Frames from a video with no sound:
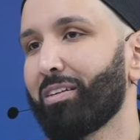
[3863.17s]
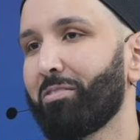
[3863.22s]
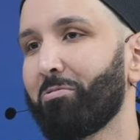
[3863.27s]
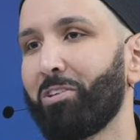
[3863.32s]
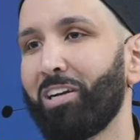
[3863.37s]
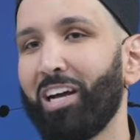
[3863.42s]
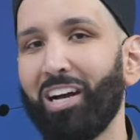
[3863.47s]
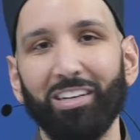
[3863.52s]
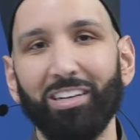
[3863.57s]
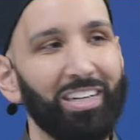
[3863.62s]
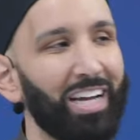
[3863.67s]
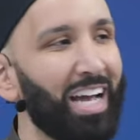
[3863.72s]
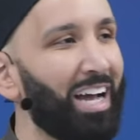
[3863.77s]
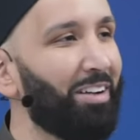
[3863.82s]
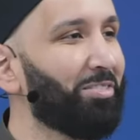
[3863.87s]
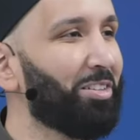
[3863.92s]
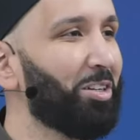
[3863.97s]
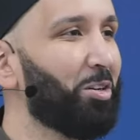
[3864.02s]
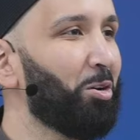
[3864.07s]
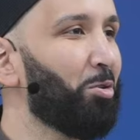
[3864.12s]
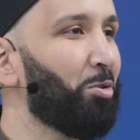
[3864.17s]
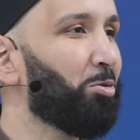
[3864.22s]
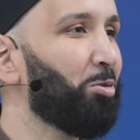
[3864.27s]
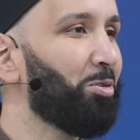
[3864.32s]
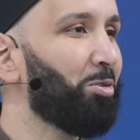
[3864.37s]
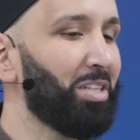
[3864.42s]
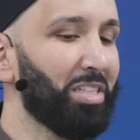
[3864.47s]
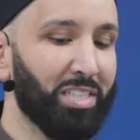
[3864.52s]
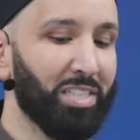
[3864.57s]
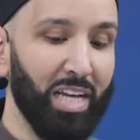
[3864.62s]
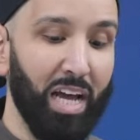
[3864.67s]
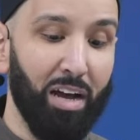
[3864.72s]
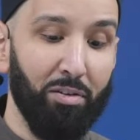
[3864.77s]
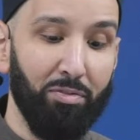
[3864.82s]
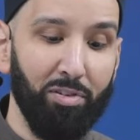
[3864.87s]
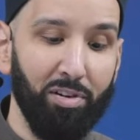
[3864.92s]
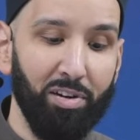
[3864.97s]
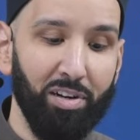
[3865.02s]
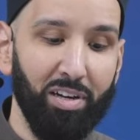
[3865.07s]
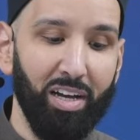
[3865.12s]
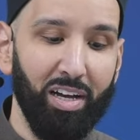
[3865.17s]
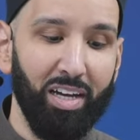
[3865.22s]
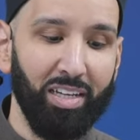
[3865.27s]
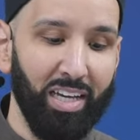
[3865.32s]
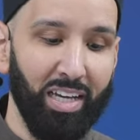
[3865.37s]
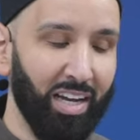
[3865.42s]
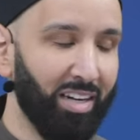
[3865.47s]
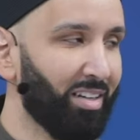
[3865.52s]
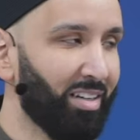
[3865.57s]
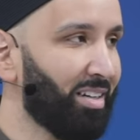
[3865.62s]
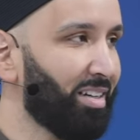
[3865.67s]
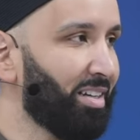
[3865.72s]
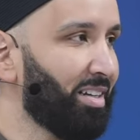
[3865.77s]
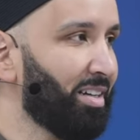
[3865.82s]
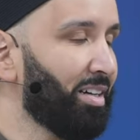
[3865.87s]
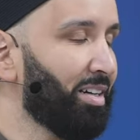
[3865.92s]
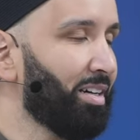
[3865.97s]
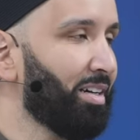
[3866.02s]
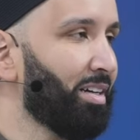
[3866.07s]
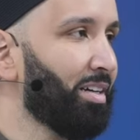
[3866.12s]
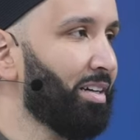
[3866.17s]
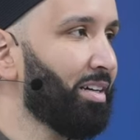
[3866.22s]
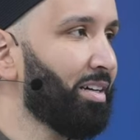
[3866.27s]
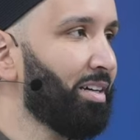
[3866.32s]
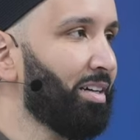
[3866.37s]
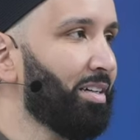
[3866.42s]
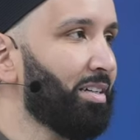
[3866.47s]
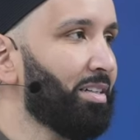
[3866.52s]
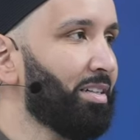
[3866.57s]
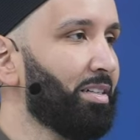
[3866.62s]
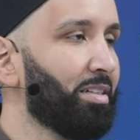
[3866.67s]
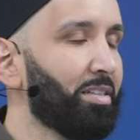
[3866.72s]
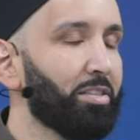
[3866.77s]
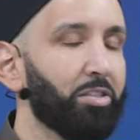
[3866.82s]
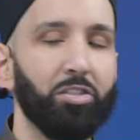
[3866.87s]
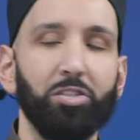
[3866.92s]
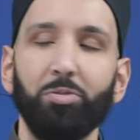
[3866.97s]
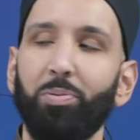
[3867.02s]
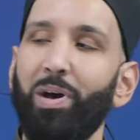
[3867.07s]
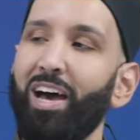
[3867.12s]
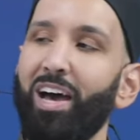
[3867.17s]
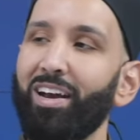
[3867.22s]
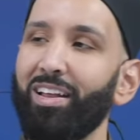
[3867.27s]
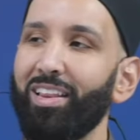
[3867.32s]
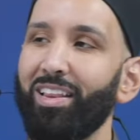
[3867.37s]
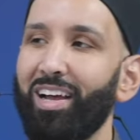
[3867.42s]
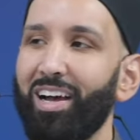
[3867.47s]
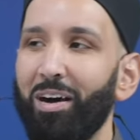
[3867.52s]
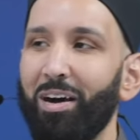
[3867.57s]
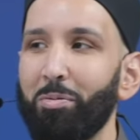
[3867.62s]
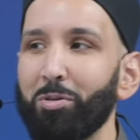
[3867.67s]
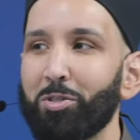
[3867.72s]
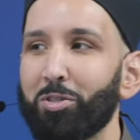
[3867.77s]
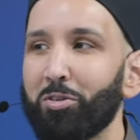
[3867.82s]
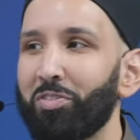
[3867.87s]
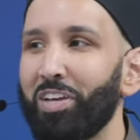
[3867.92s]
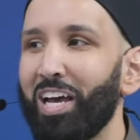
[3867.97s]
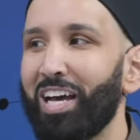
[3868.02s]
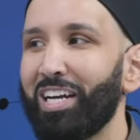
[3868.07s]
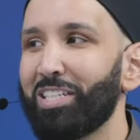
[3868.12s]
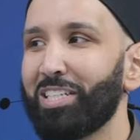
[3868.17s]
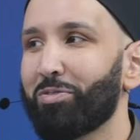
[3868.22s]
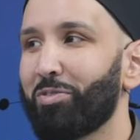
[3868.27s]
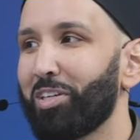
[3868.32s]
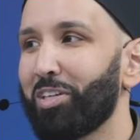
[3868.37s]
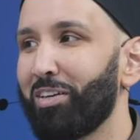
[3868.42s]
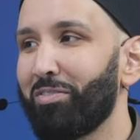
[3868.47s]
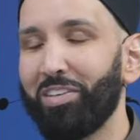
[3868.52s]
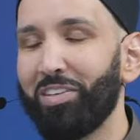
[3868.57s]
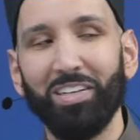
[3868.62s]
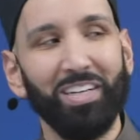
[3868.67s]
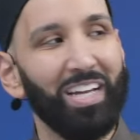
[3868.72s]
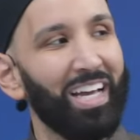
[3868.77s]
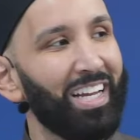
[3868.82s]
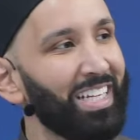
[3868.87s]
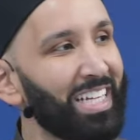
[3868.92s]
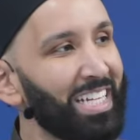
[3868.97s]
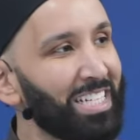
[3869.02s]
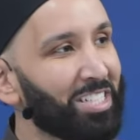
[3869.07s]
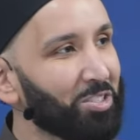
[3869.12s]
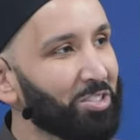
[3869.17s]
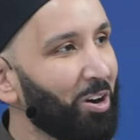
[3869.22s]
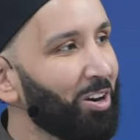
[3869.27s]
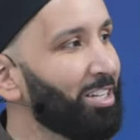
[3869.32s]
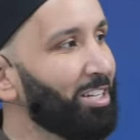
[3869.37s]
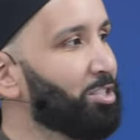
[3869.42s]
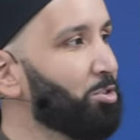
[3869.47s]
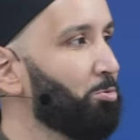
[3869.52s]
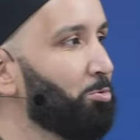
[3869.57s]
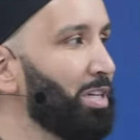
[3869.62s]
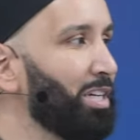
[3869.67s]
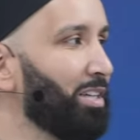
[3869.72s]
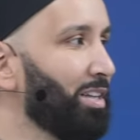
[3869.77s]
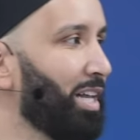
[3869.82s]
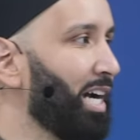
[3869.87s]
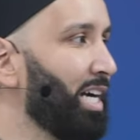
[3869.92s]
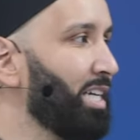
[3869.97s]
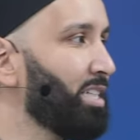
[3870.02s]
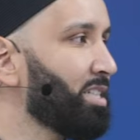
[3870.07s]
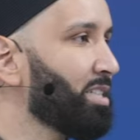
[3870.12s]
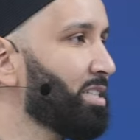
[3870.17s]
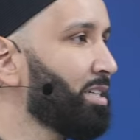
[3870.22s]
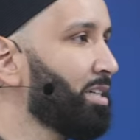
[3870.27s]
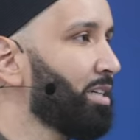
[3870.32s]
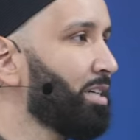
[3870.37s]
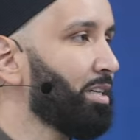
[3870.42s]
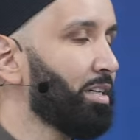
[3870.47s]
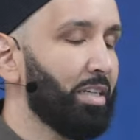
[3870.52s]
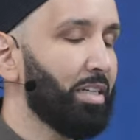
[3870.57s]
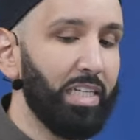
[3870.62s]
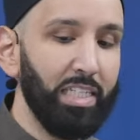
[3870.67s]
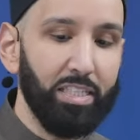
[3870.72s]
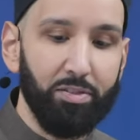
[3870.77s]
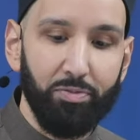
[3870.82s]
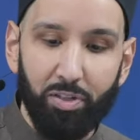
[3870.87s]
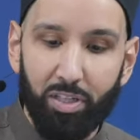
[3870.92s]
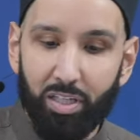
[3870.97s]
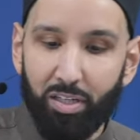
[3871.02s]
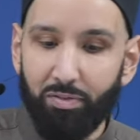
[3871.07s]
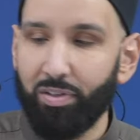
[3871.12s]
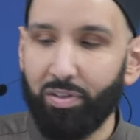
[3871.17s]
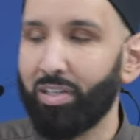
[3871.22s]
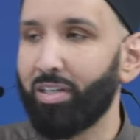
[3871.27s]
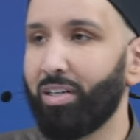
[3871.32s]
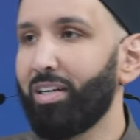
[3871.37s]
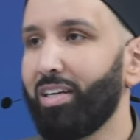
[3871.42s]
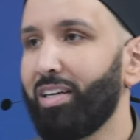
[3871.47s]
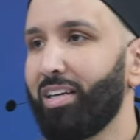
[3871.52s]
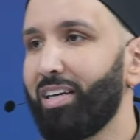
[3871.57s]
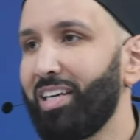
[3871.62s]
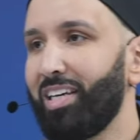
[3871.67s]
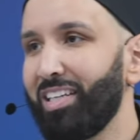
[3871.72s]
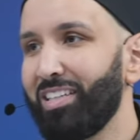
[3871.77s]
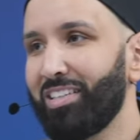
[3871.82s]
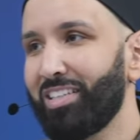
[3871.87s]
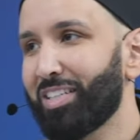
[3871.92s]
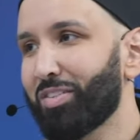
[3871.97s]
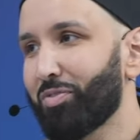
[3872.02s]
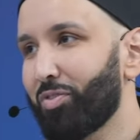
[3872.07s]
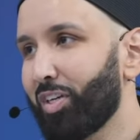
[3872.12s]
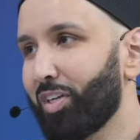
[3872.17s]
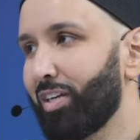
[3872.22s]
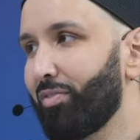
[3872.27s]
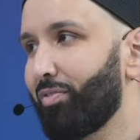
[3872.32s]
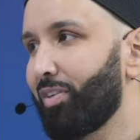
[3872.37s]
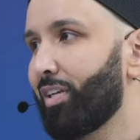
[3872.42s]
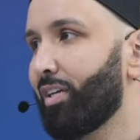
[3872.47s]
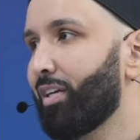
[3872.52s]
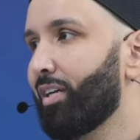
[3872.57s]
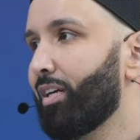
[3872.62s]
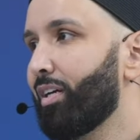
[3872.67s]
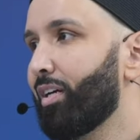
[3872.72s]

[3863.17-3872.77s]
We're not going to have to go through this ever again. So subhanAllah, Abu Sufyan is forgiven. And he's starting to realize he's forgiven. Hind is forgiven.